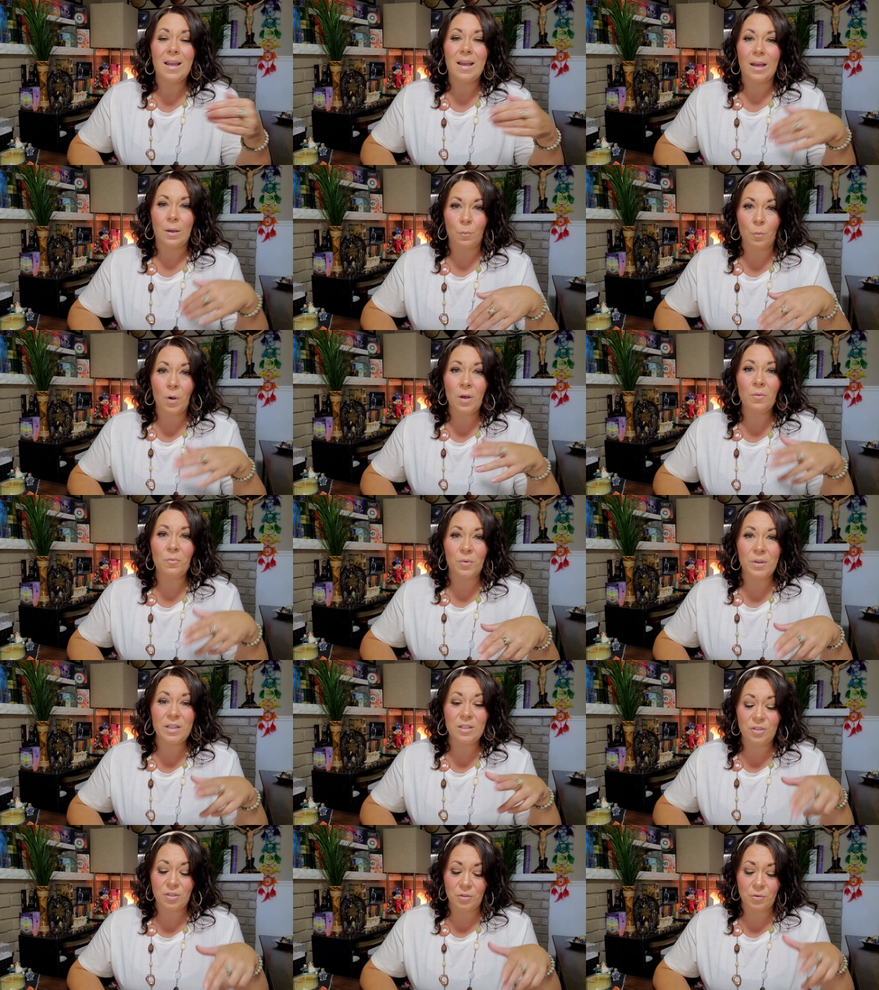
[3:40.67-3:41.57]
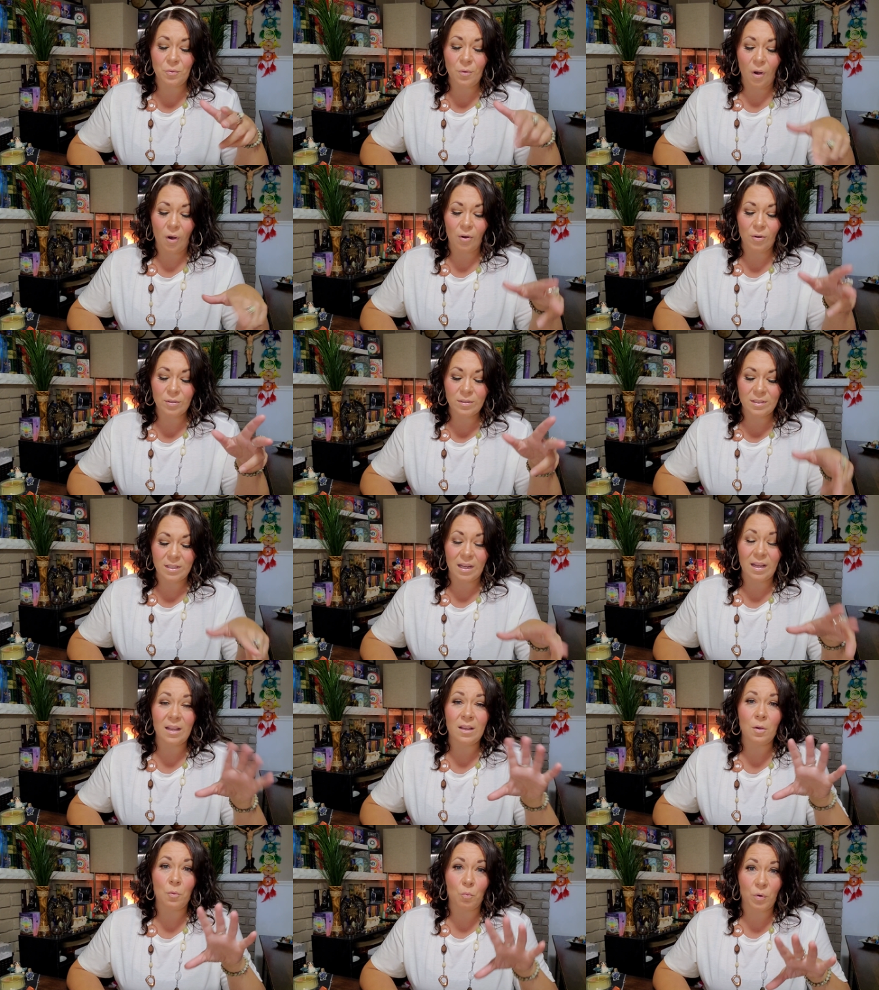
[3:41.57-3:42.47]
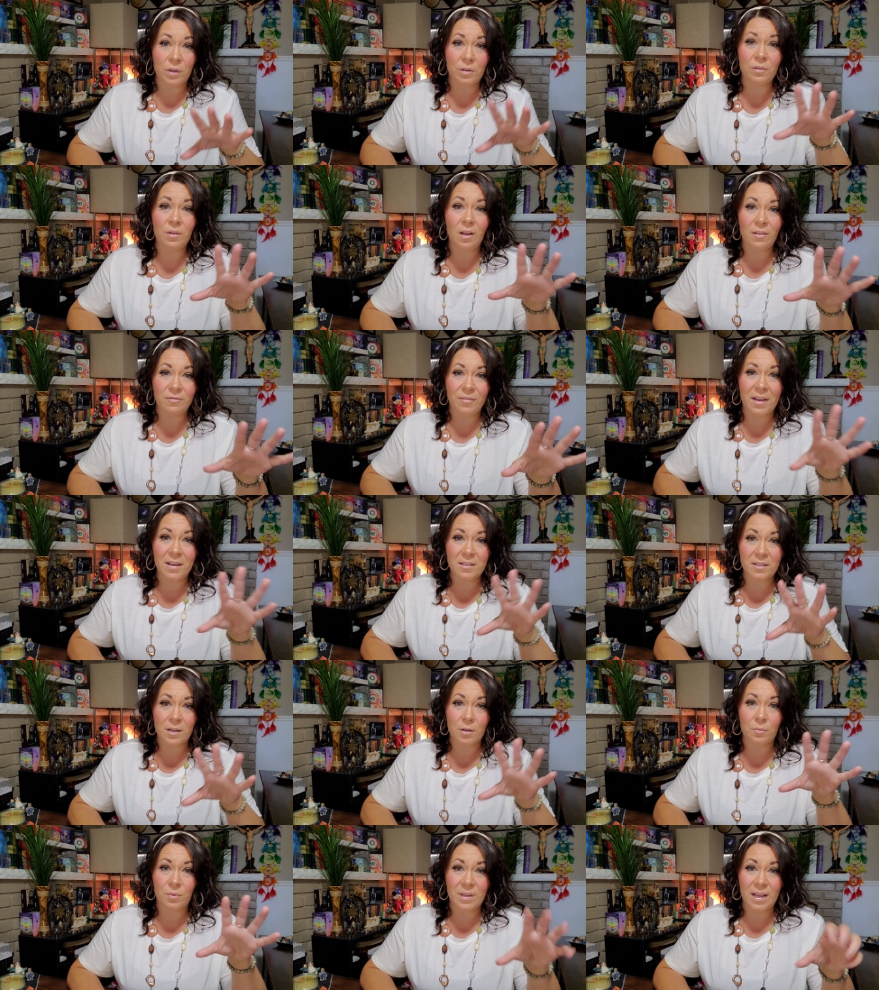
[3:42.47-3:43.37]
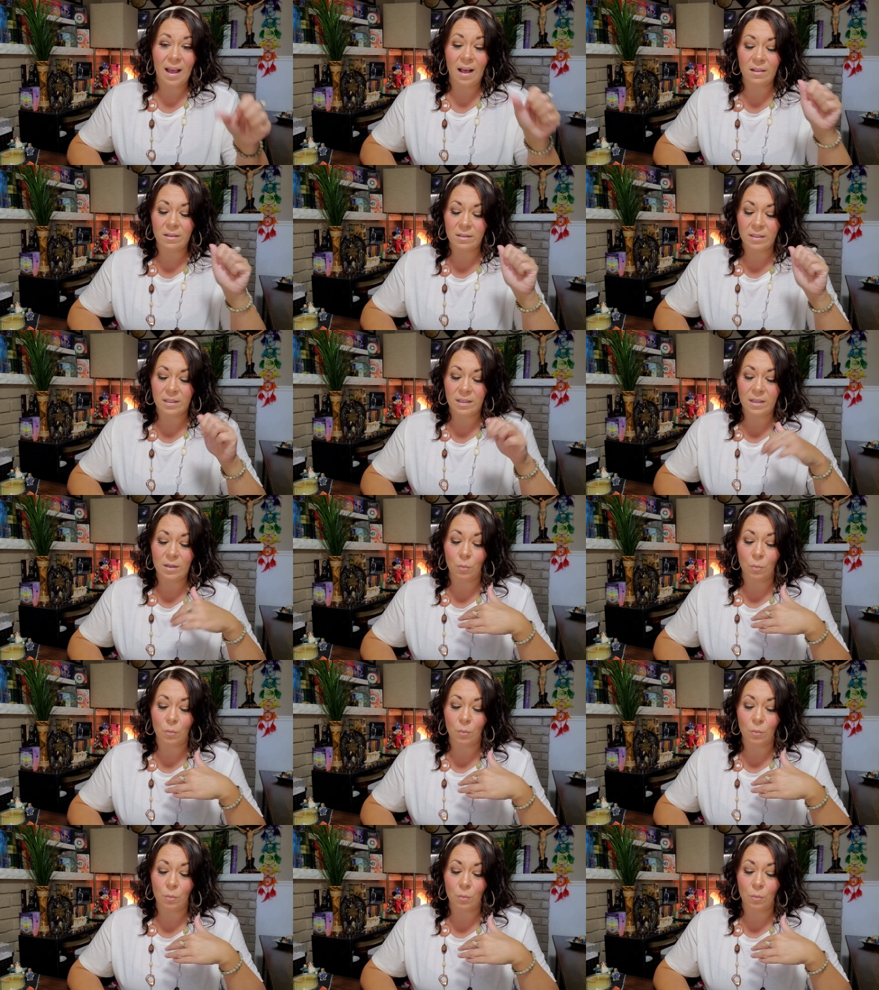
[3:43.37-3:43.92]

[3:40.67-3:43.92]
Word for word: and what we do all day will affect our reality.